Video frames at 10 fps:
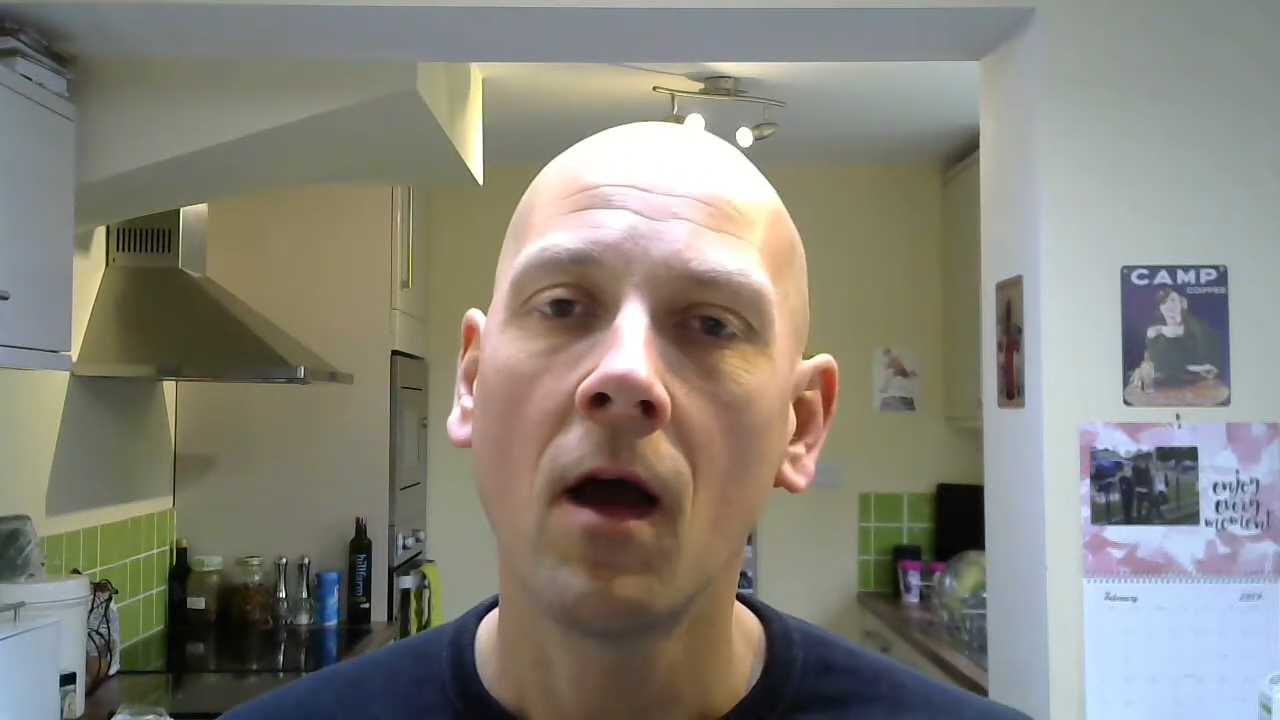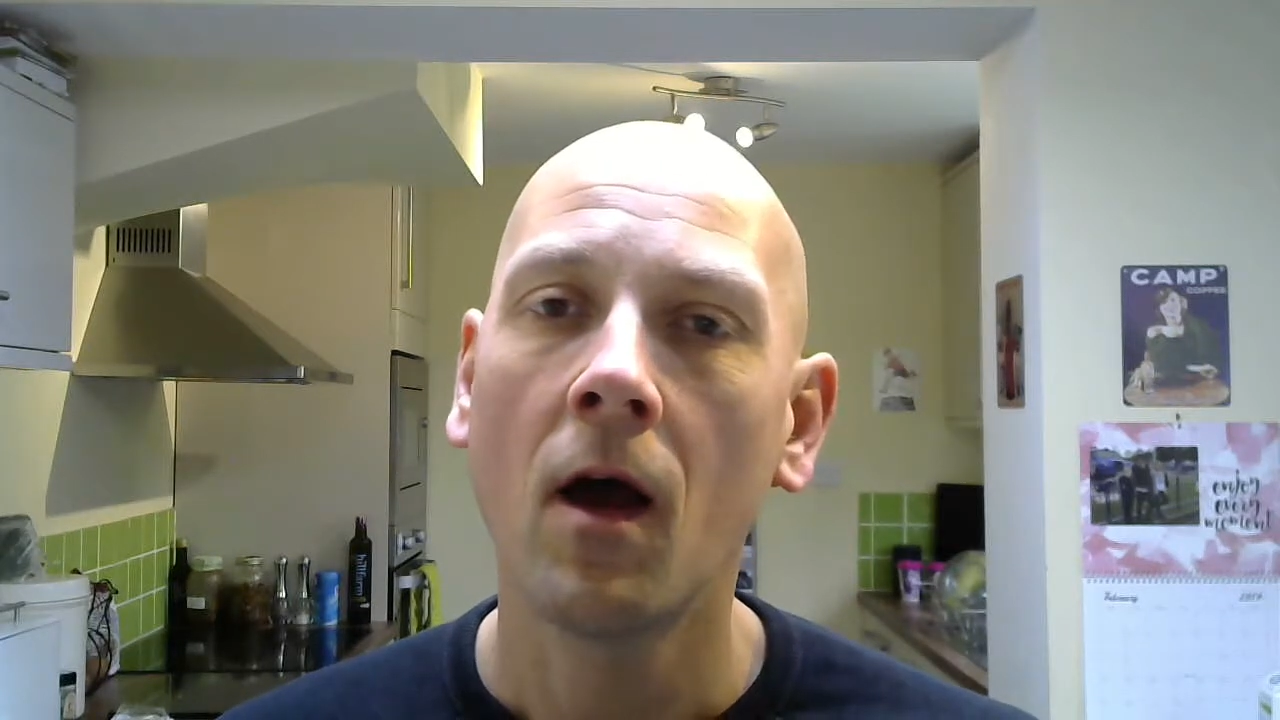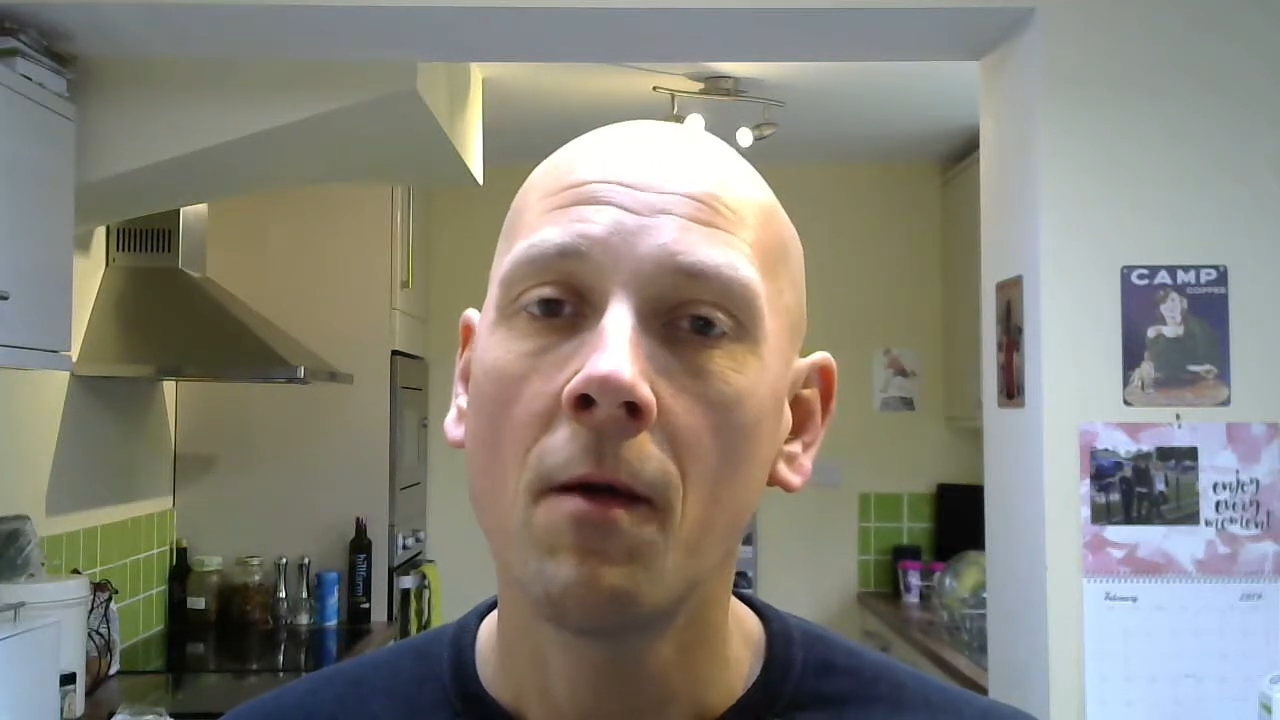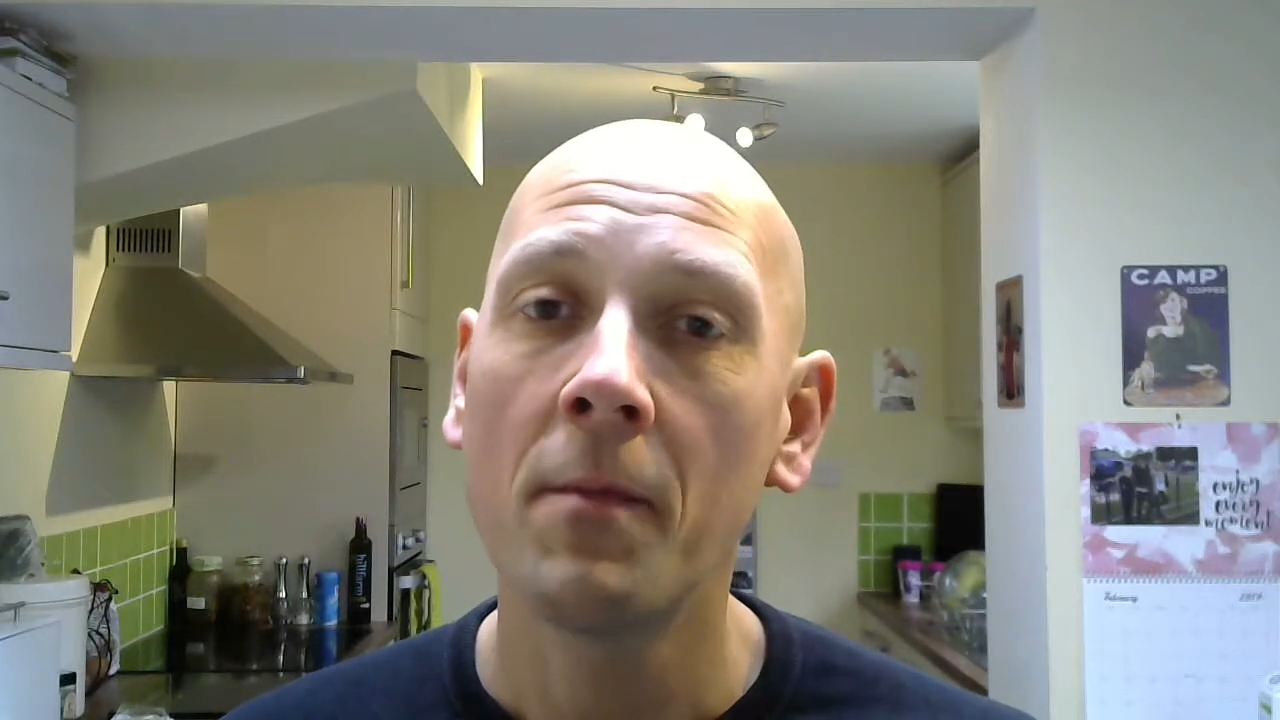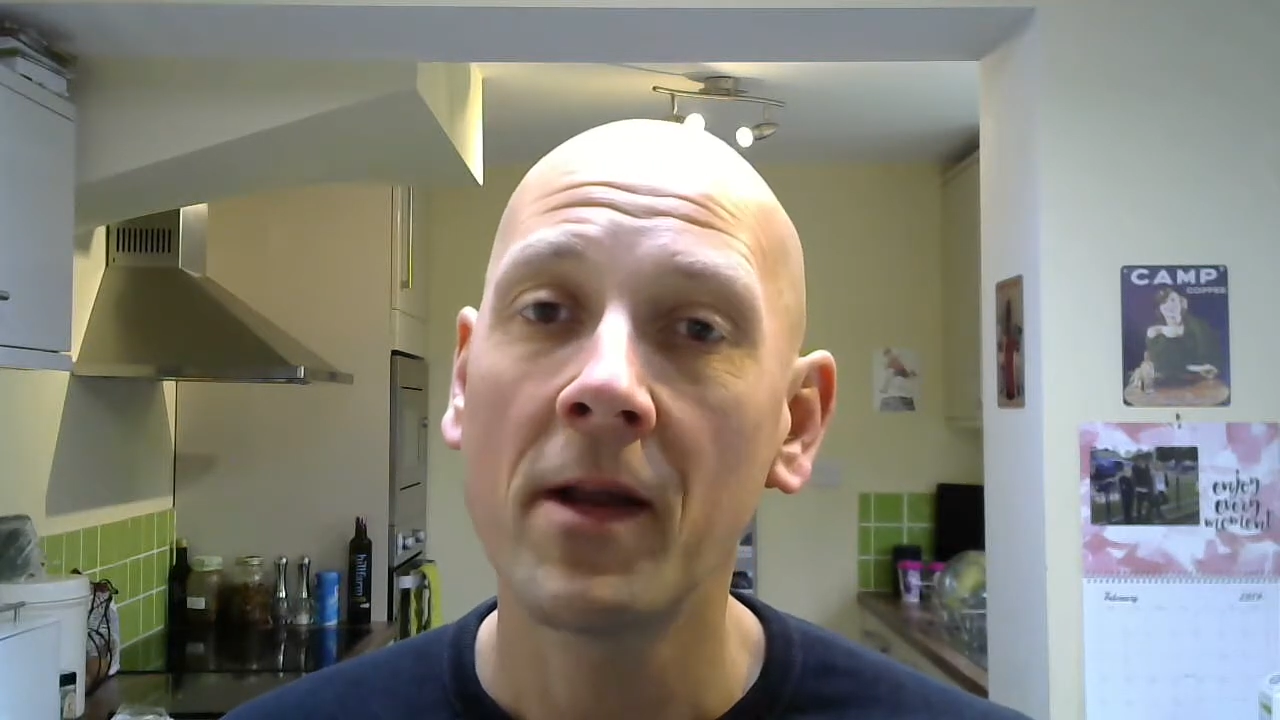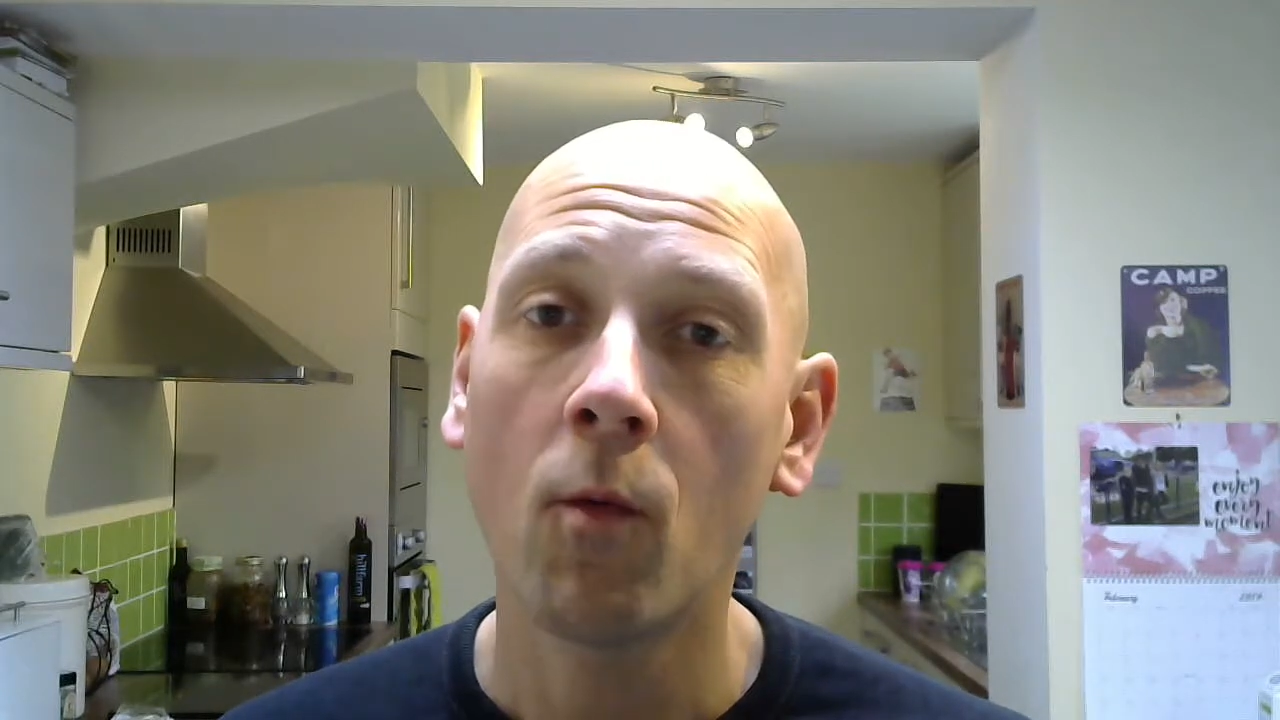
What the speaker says: a minute